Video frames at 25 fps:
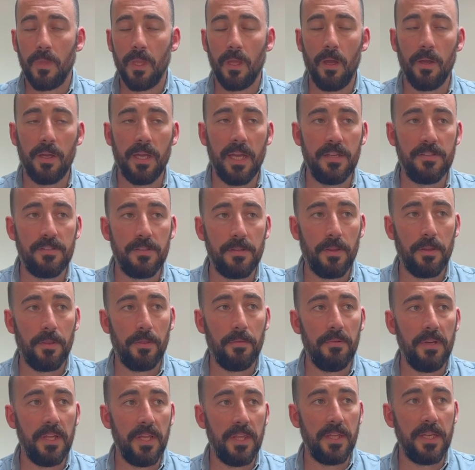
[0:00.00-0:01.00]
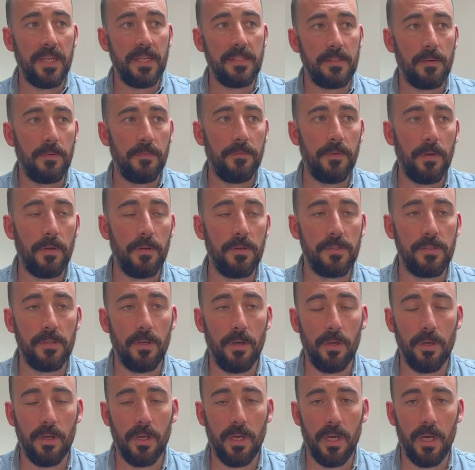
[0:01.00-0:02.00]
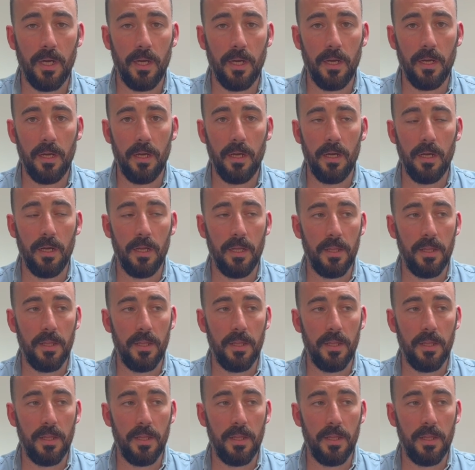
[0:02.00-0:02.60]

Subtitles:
Okay, so the 3 things I would focus on are